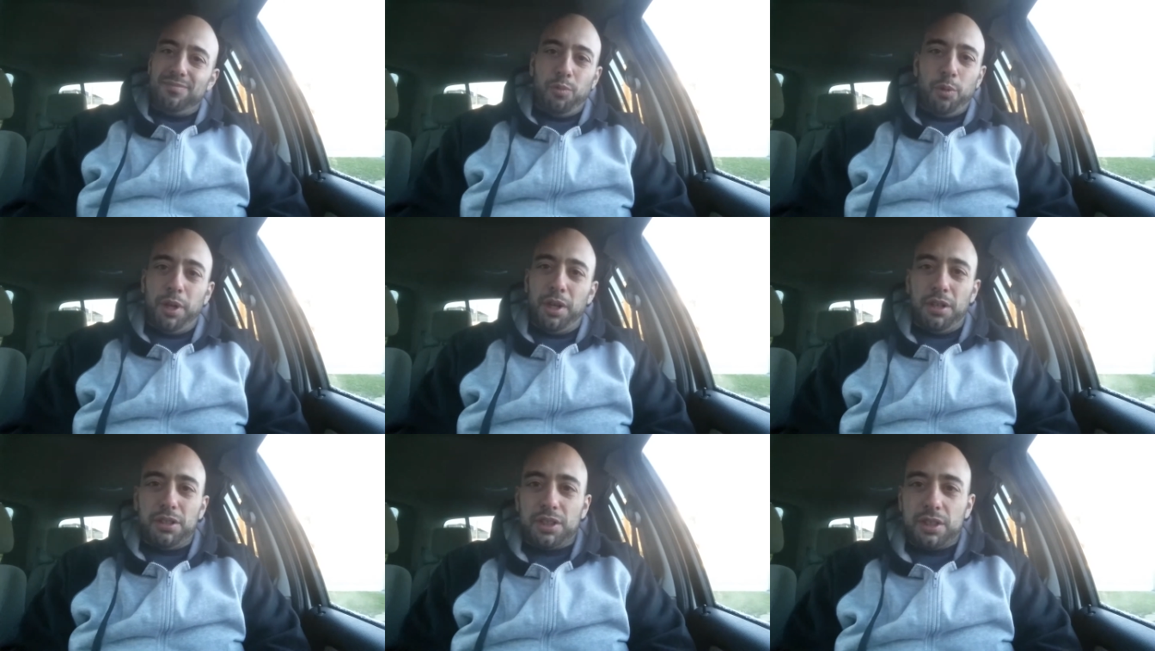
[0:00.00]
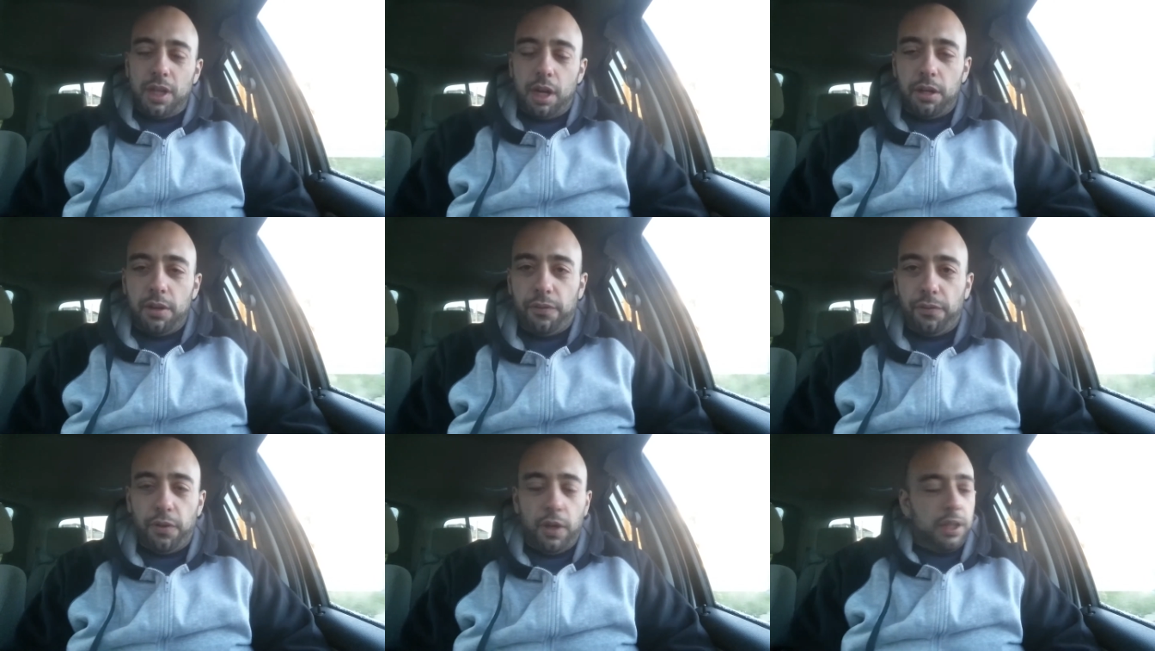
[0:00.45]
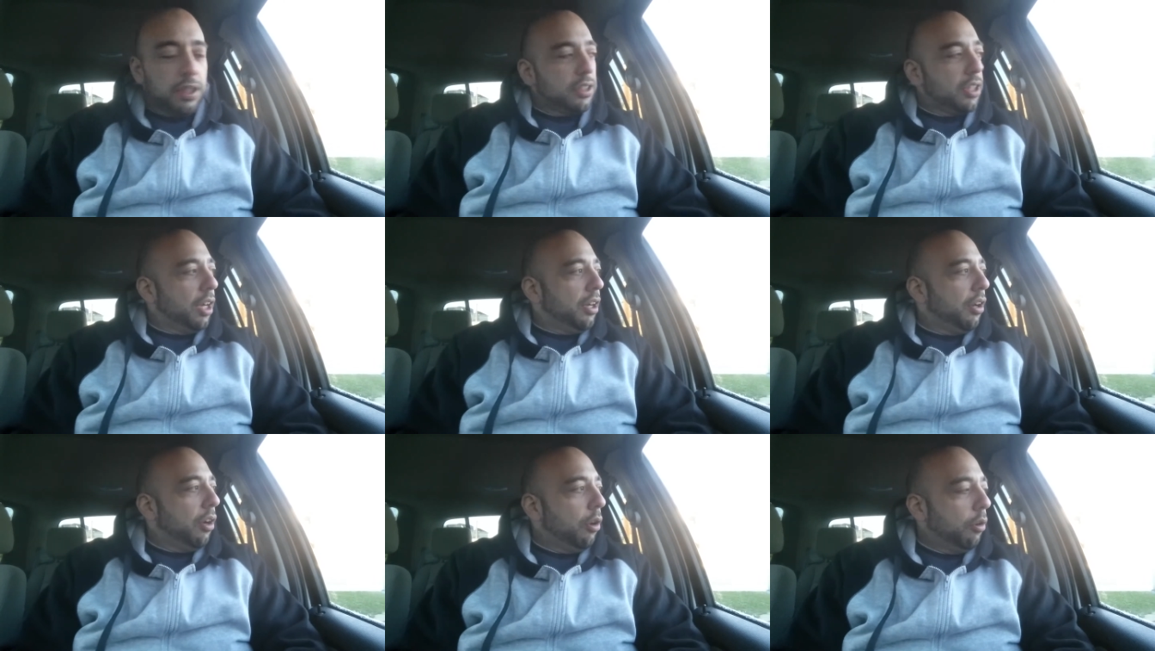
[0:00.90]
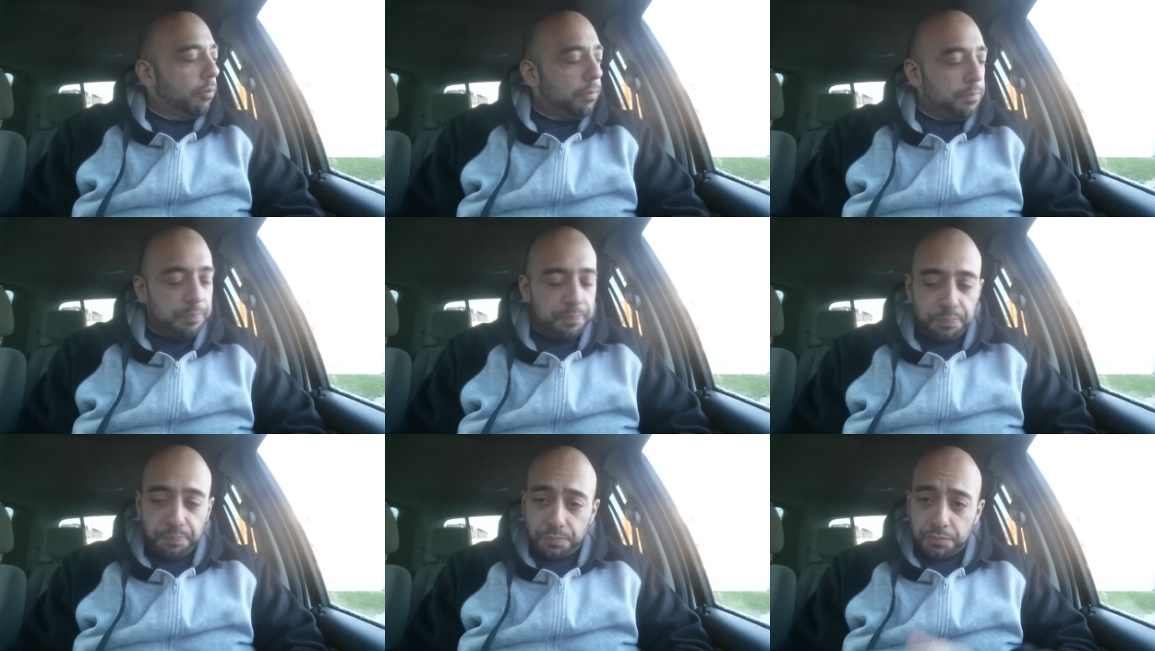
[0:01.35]
Weird sound effects, I know.
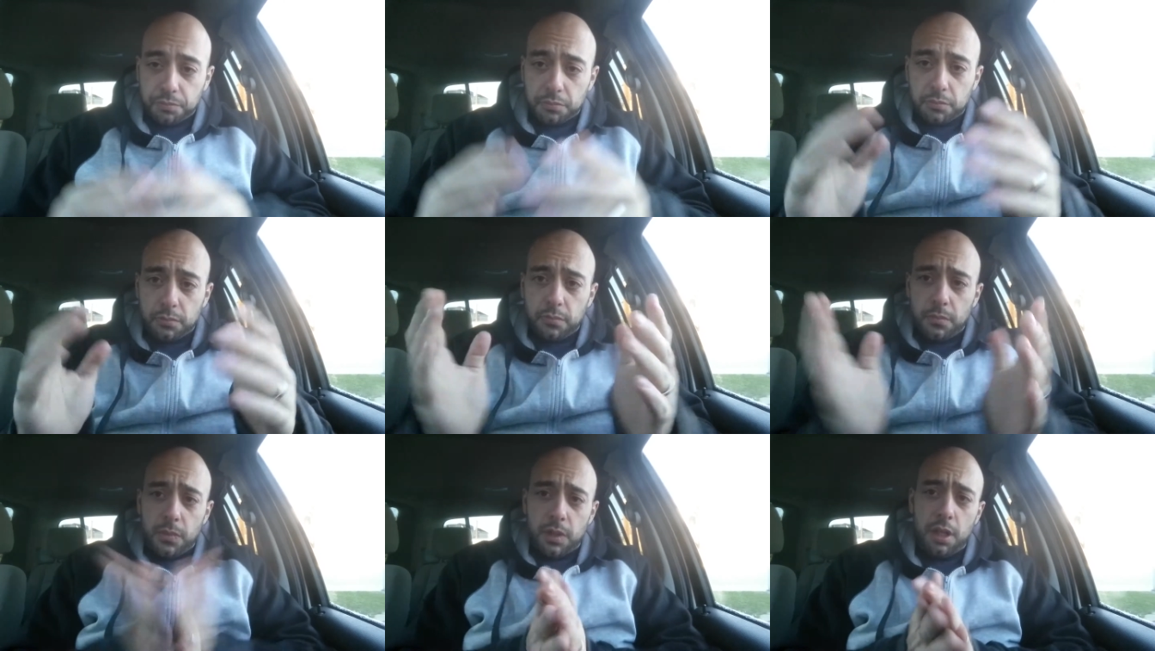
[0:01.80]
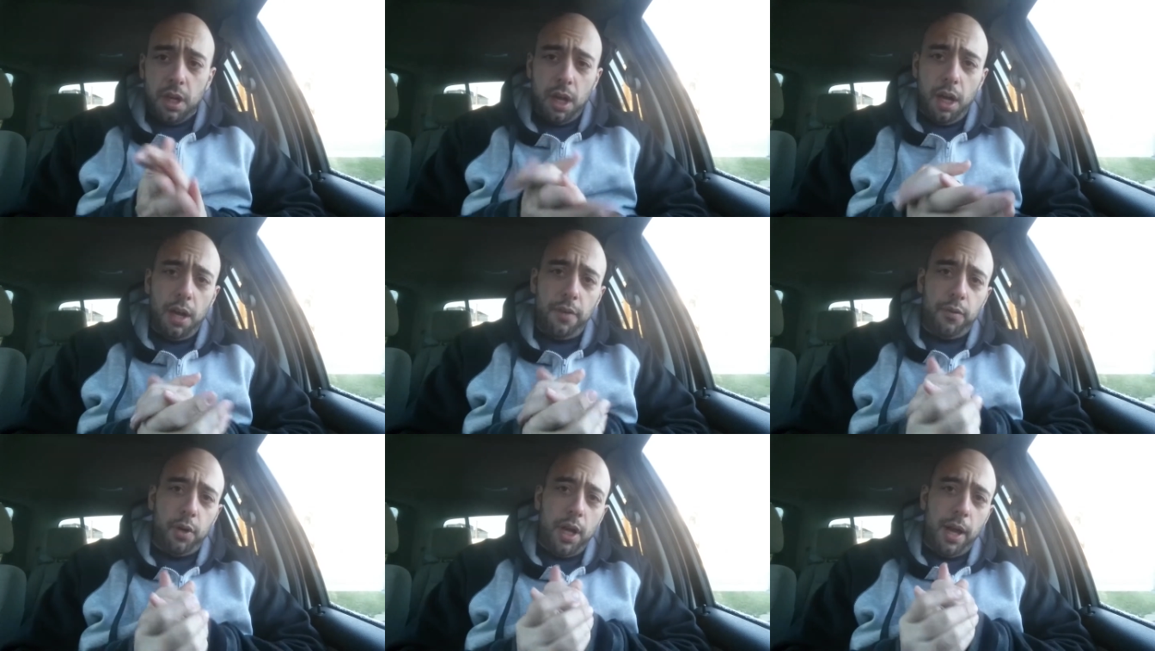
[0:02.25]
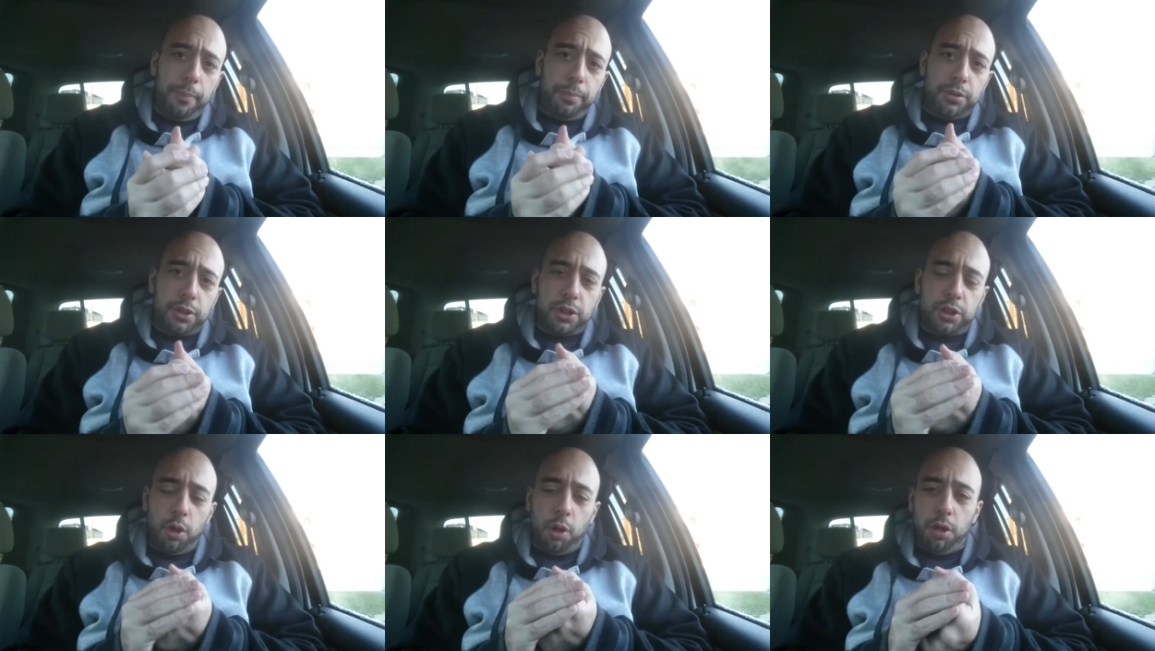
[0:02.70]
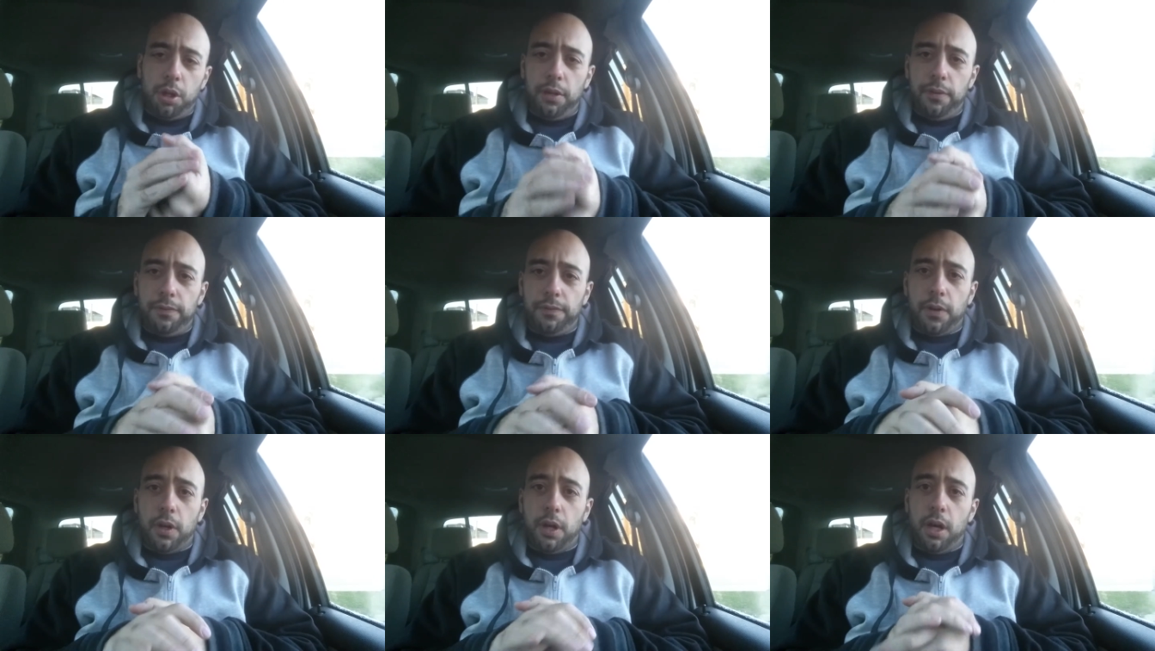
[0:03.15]
Every episode
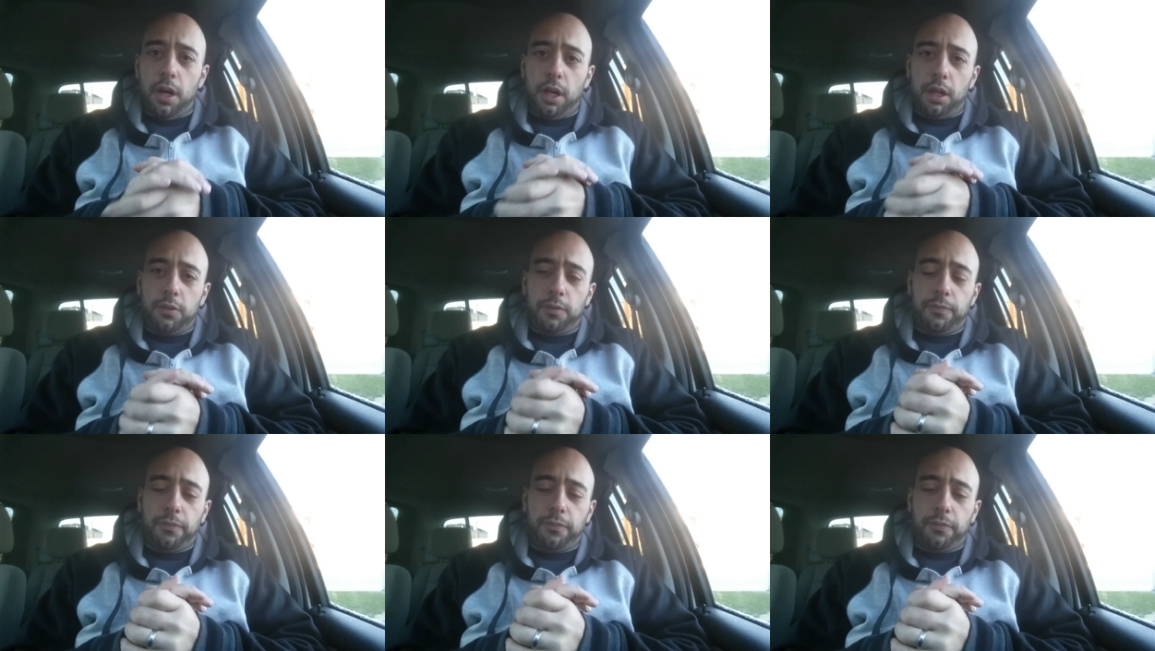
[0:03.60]
of uh,